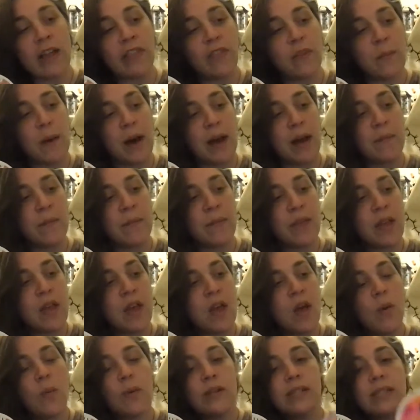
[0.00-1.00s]
the bottom
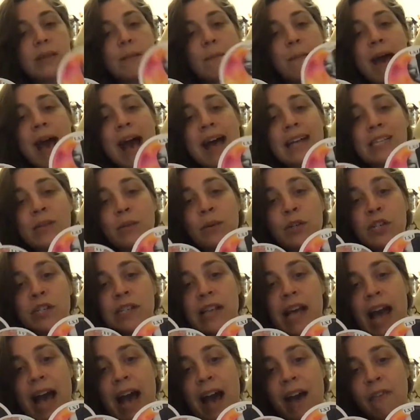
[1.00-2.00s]
was the Mask, which is
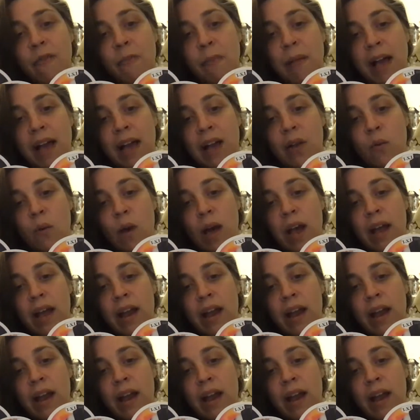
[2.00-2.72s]
half black and white